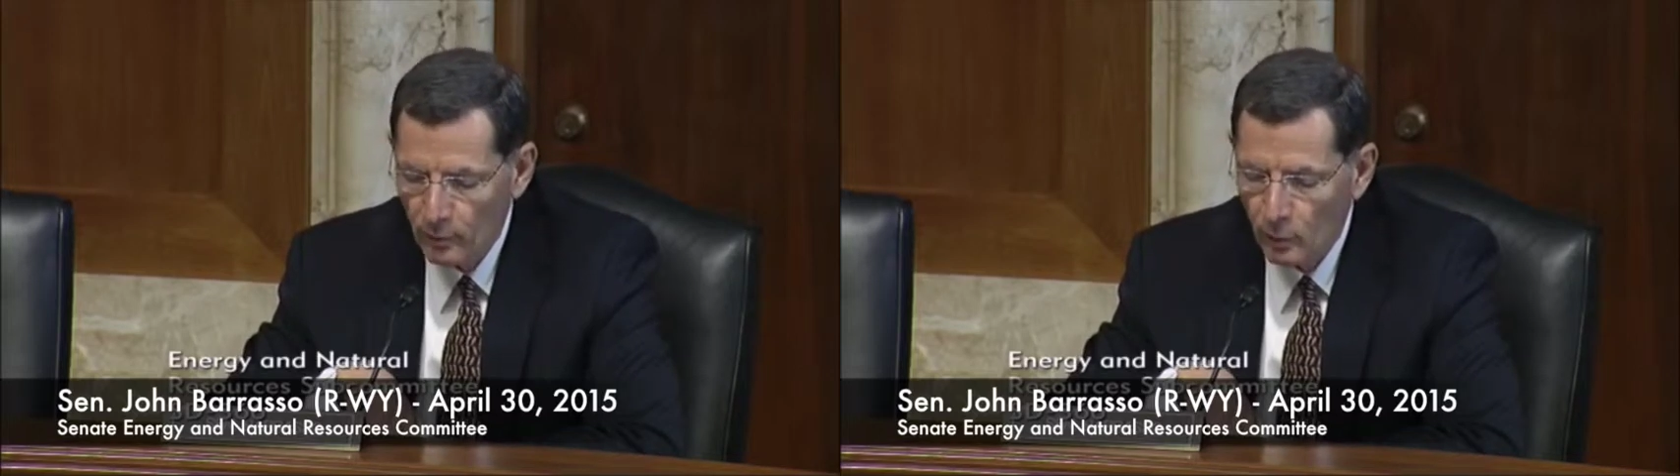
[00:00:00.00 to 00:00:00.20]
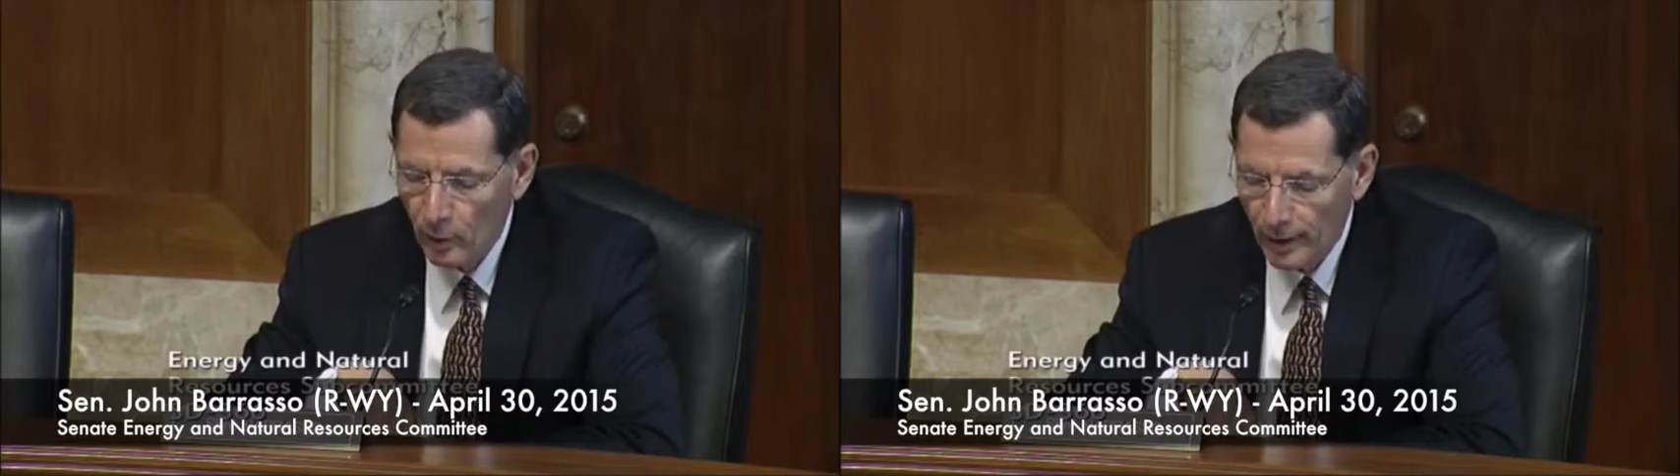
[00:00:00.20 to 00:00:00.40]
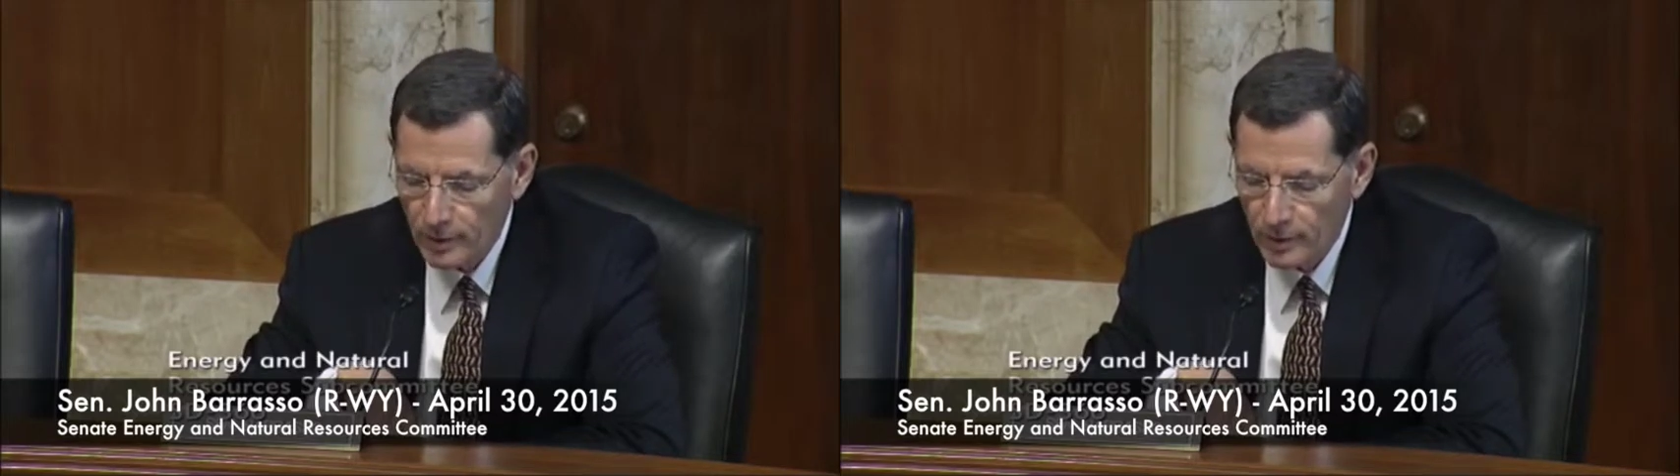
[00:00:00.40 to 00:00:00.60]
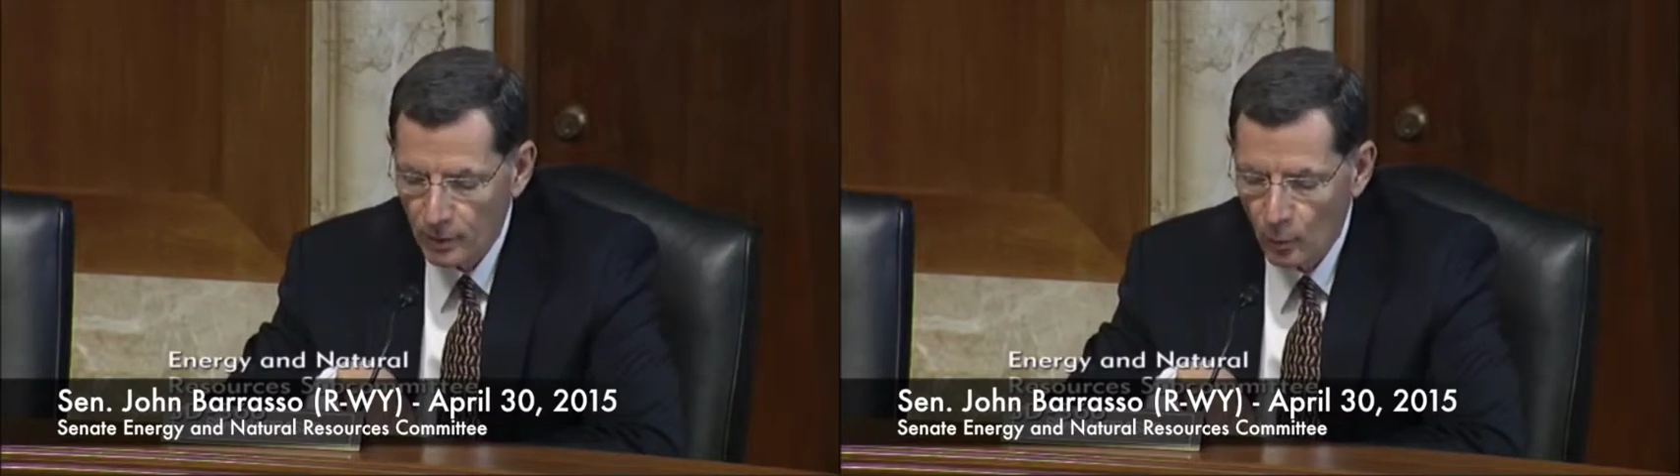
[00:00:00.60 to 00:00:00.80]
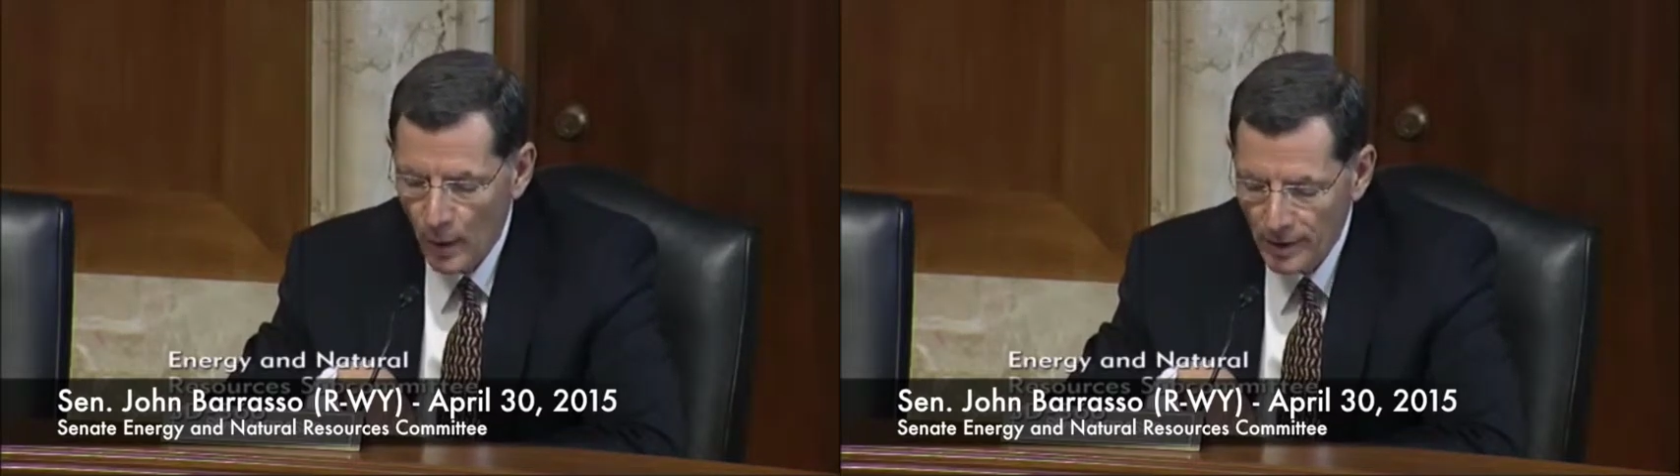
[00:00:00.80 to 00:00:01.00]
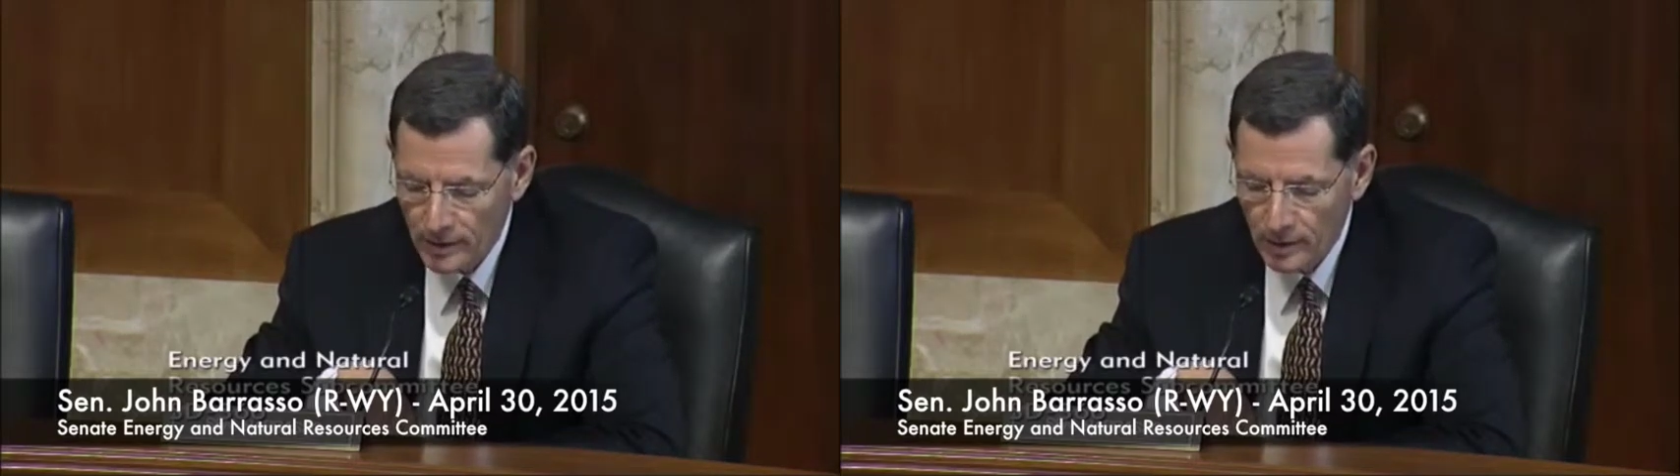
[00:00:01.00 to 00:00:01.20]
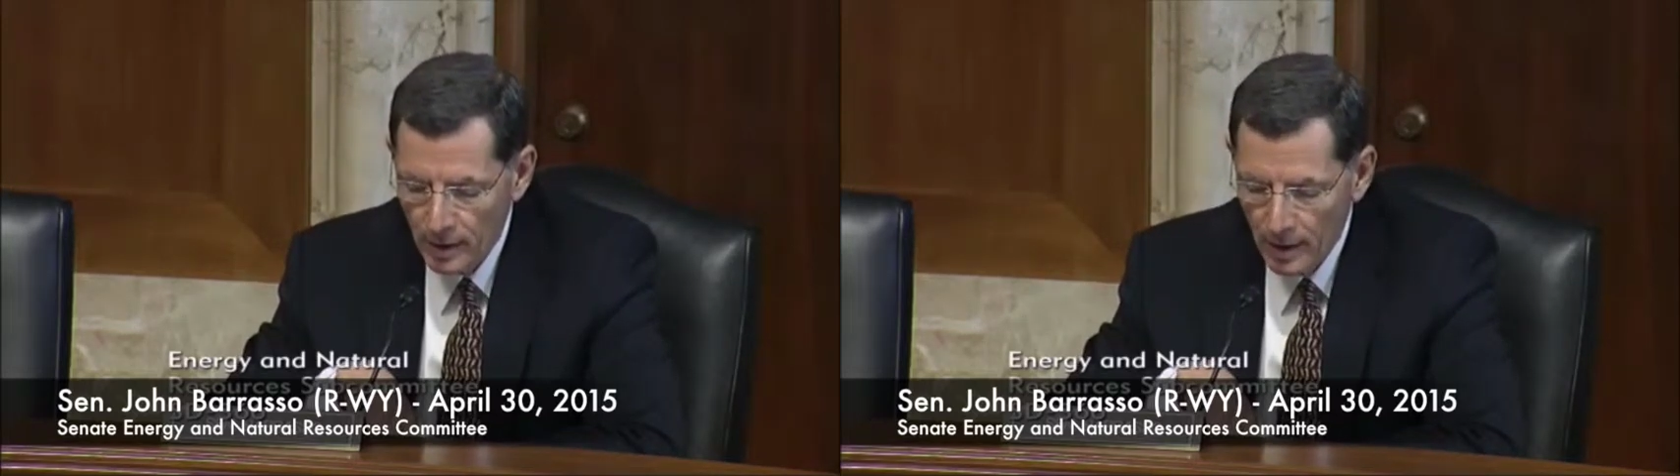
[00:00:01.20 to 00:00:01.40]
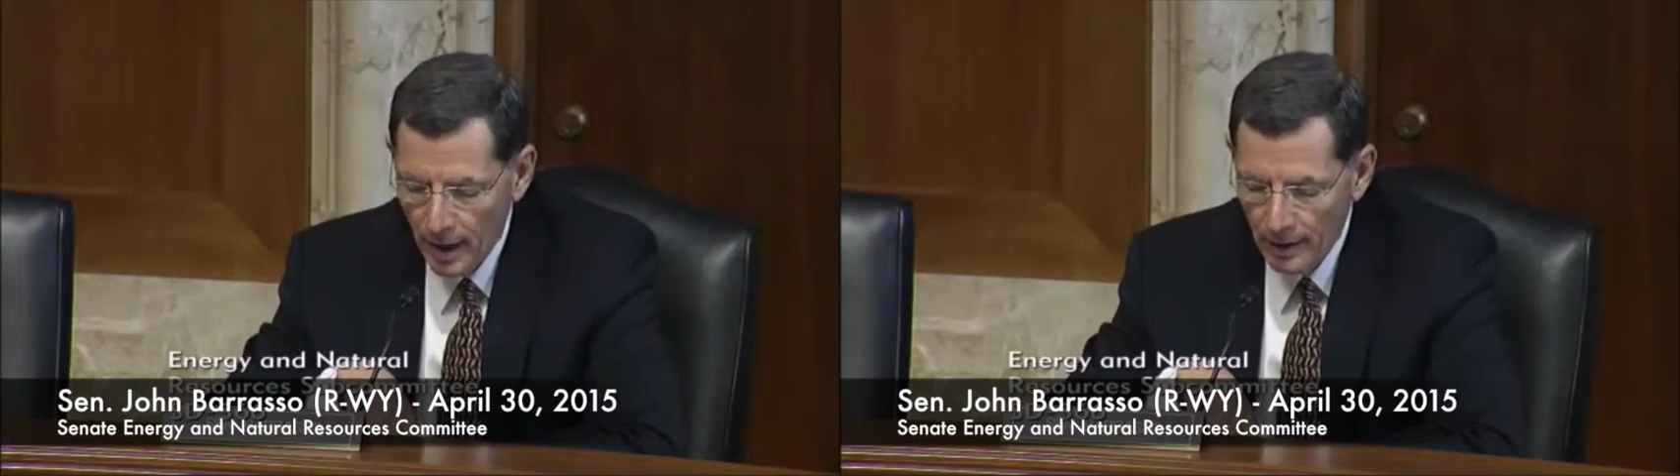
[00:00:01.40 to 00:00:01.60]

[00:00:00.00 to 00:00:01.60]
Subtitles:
federal lands in the West